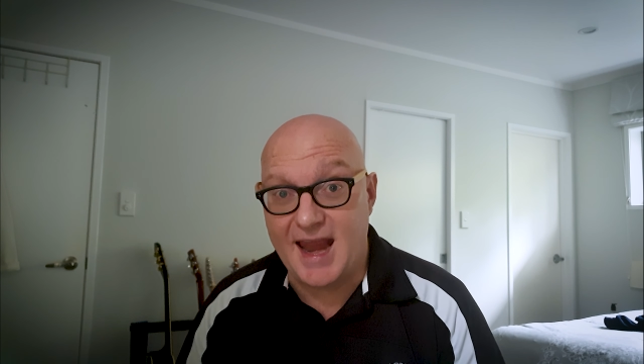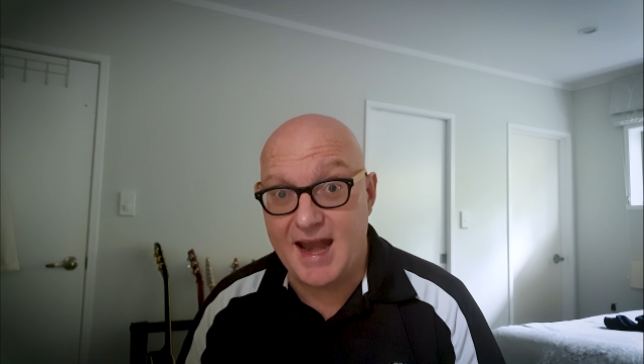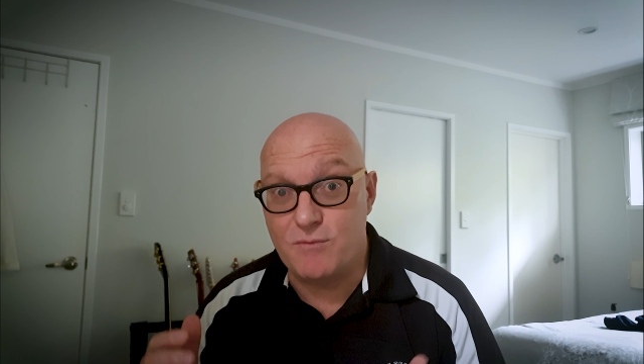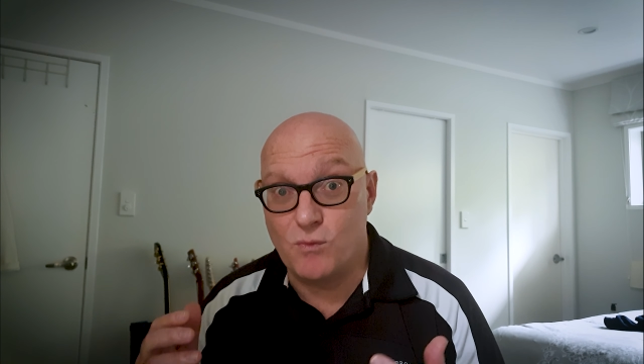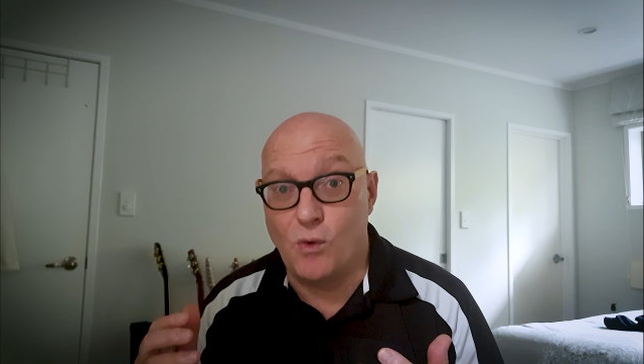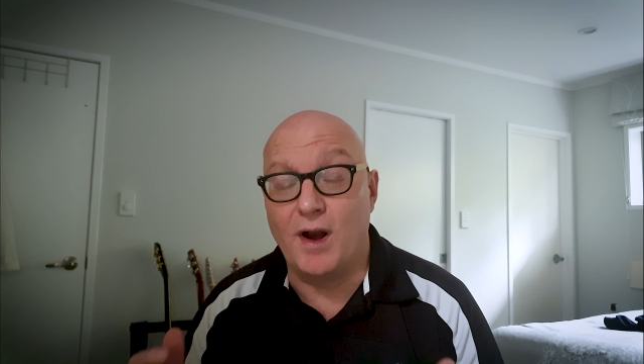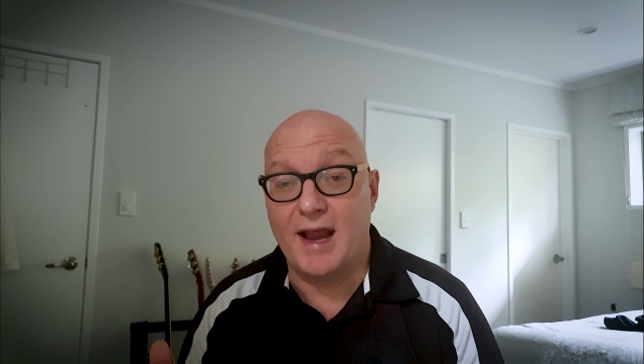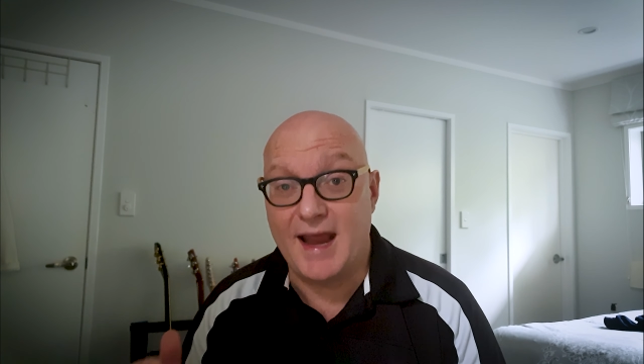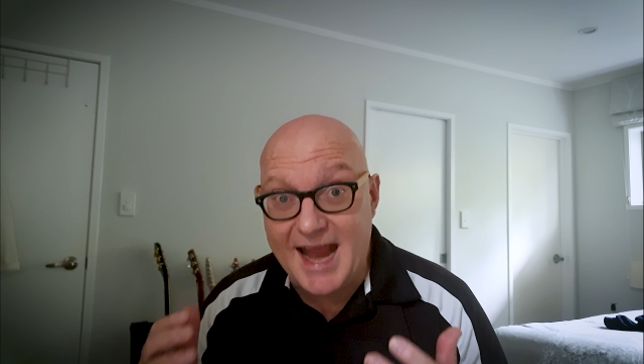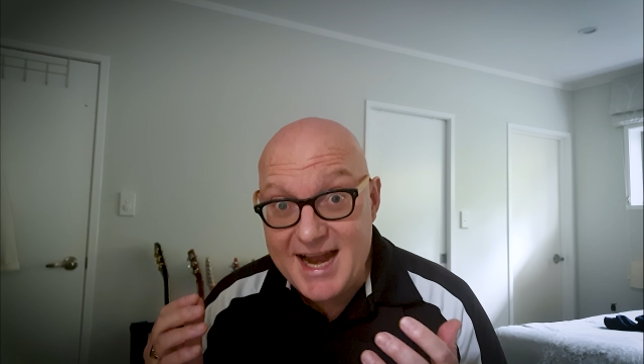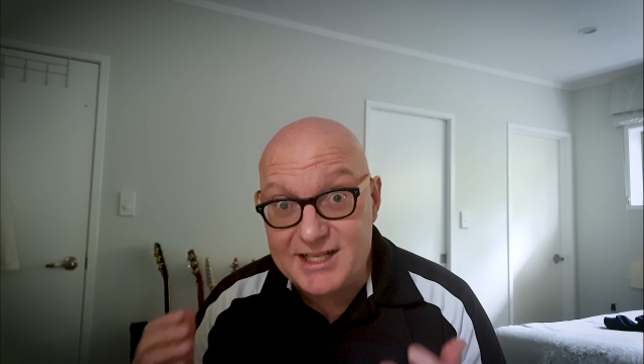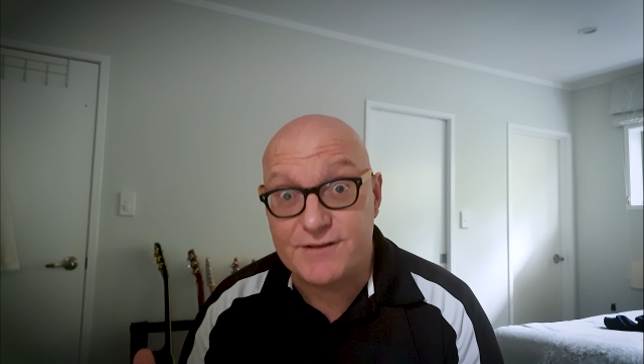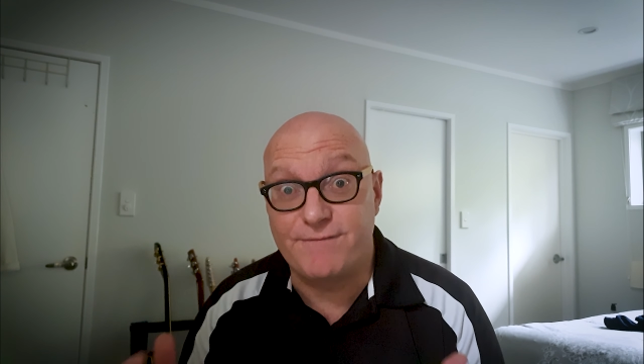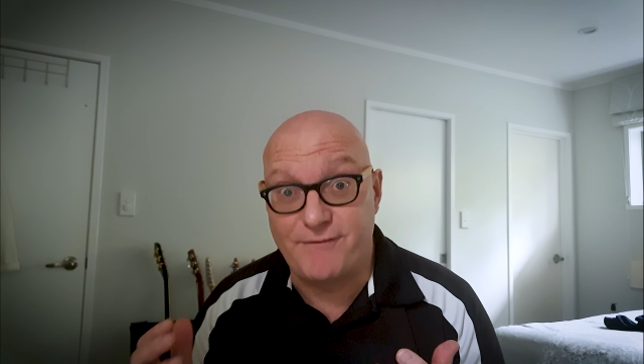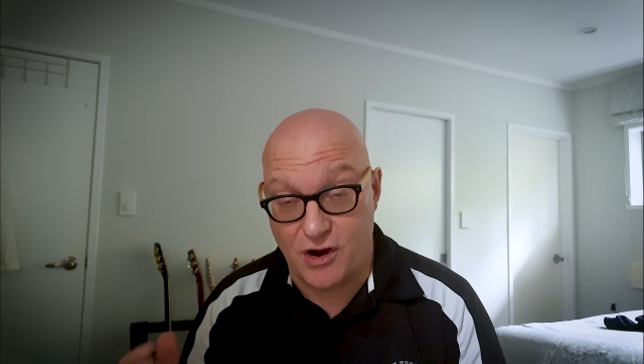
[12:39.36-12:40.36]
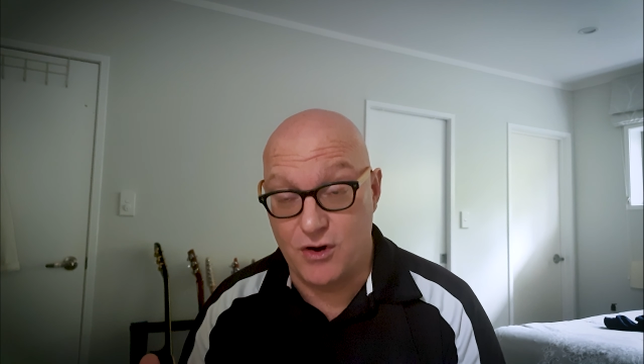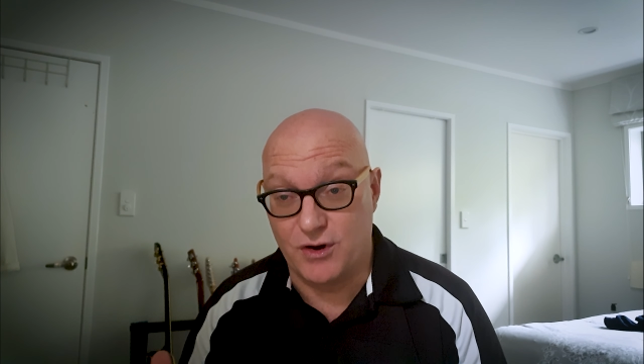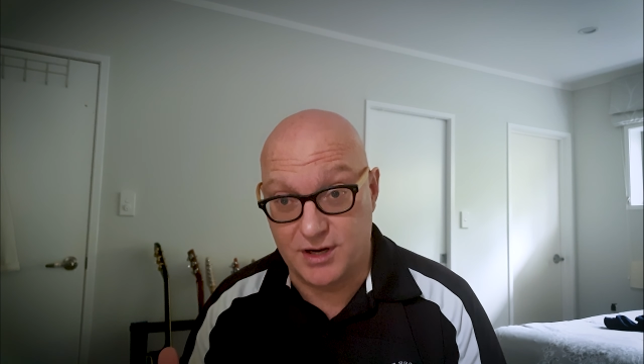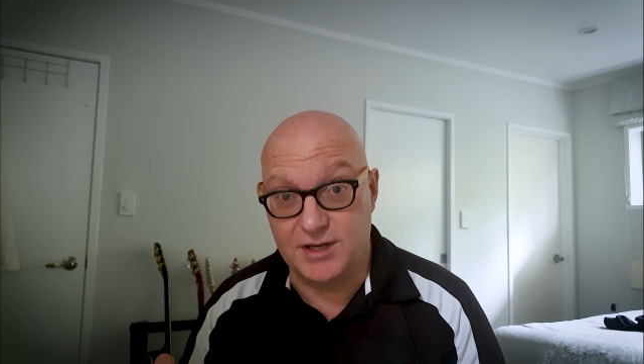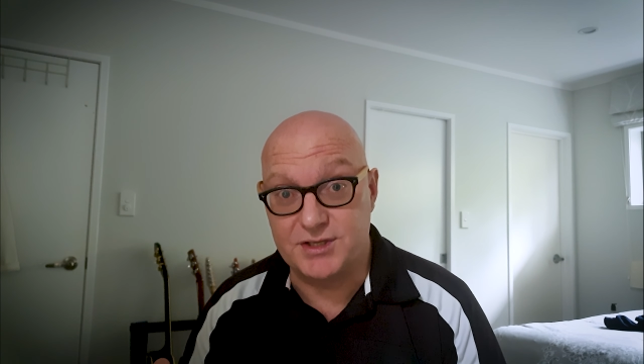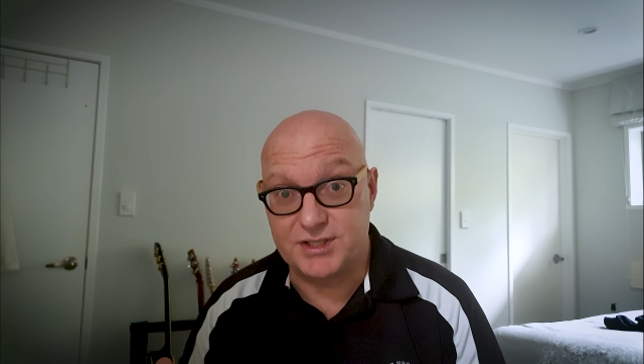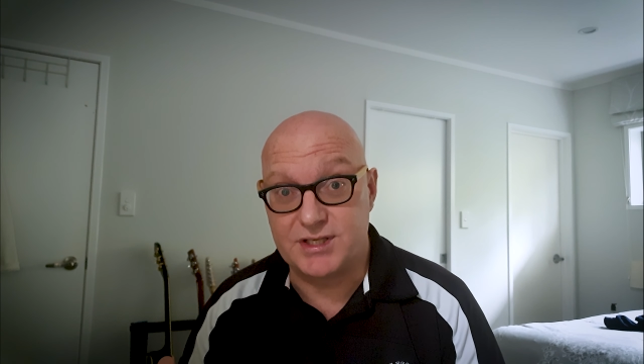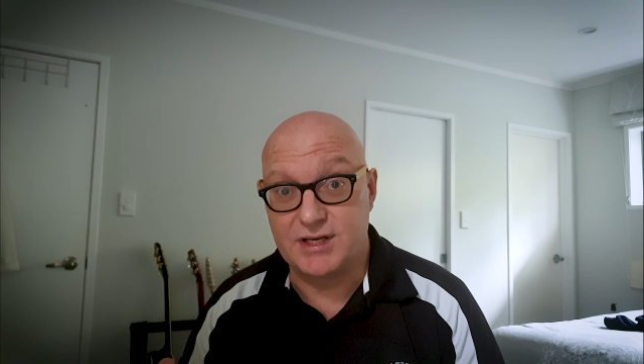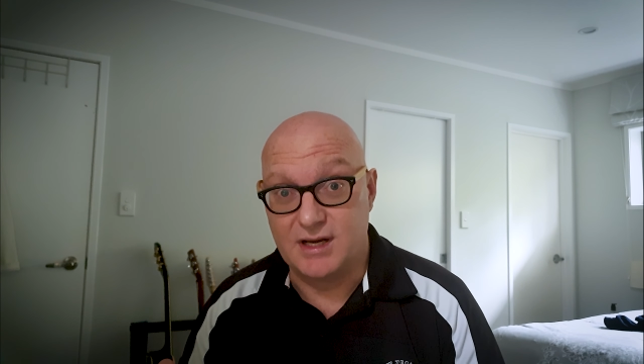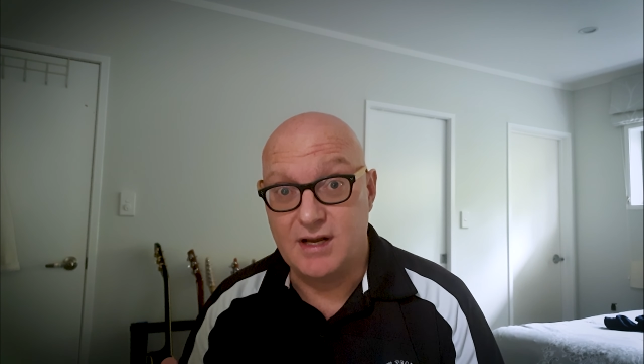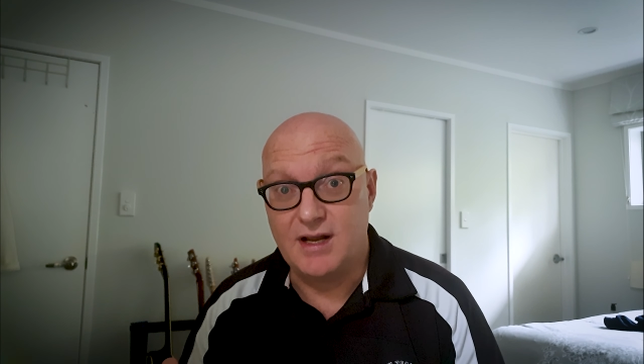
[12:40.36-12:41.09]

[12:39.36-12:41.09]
What its focus,